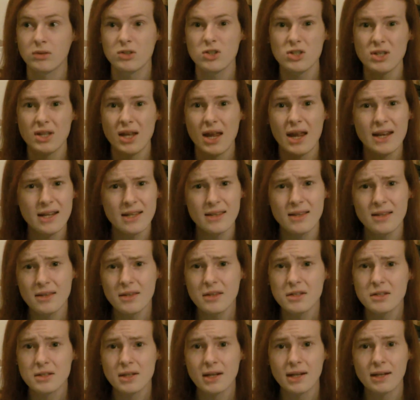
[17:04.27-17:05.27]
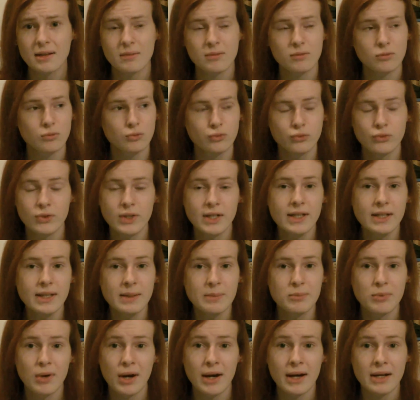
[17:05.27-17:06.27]
or just anything that's like
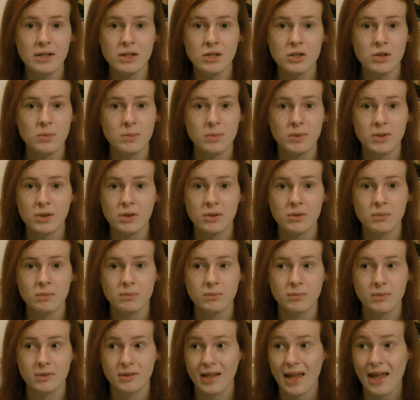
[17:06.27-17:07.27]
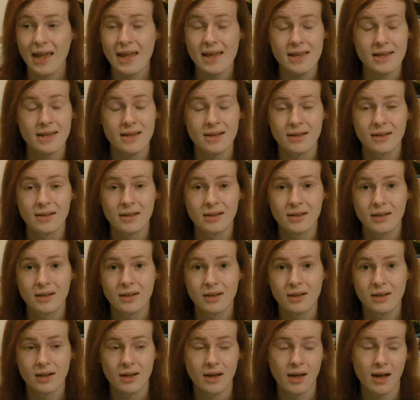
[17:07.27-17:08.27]
really brightened up your day?
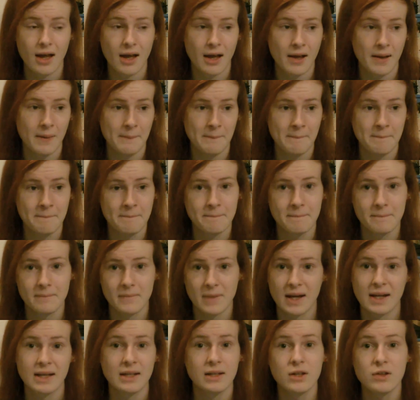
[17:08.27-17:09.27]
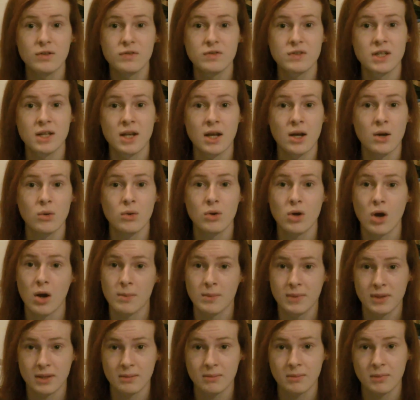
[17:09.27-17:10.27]
Um, I'd love to know.
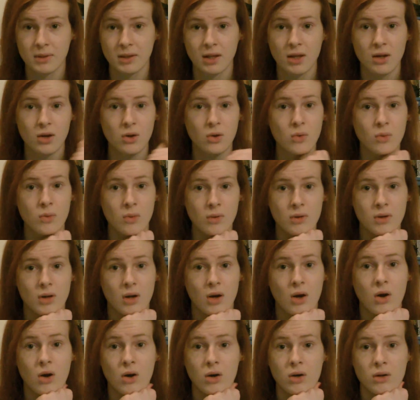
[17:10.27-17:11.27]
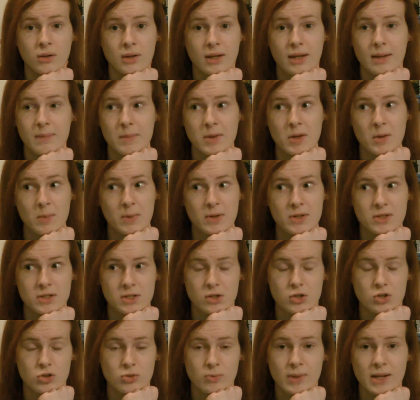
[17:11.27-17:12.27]
Comment them below, or hit me up
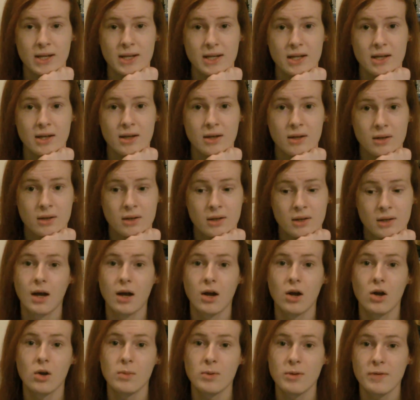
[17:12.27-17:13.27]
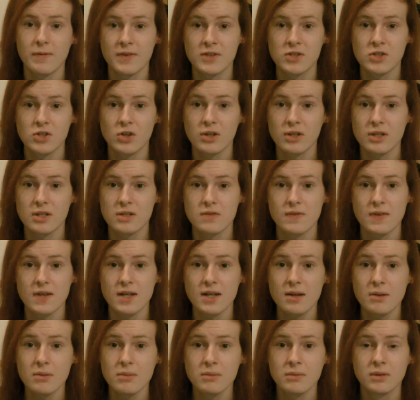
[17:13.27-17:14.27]
on social media. I hope you've enjoyed this
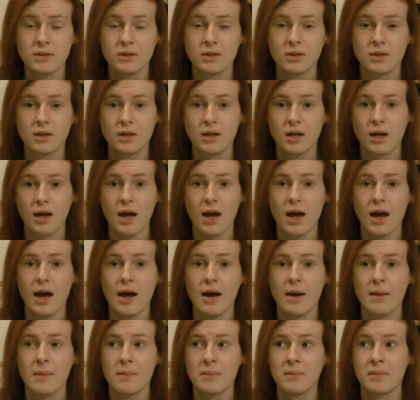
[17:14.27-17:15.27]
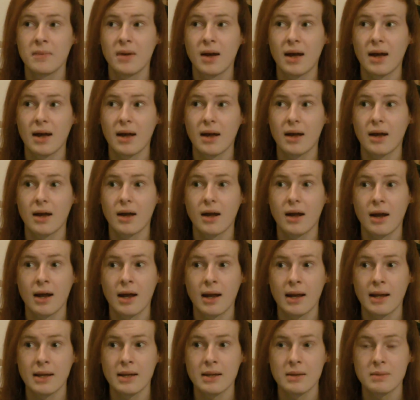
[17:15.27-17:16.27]
video. Um,
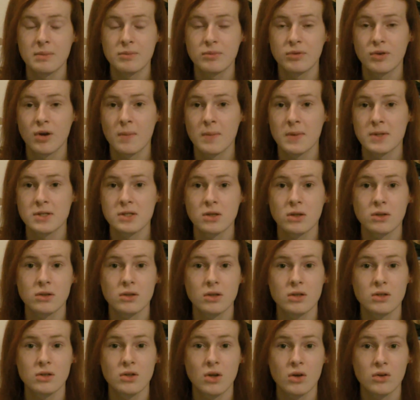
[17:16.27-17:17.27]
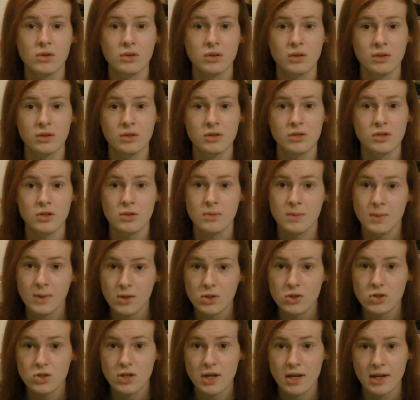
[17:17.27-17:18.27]
I promise not to dawdle on too
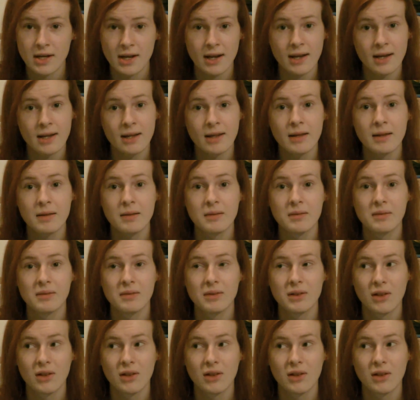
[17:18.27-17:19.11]
much in any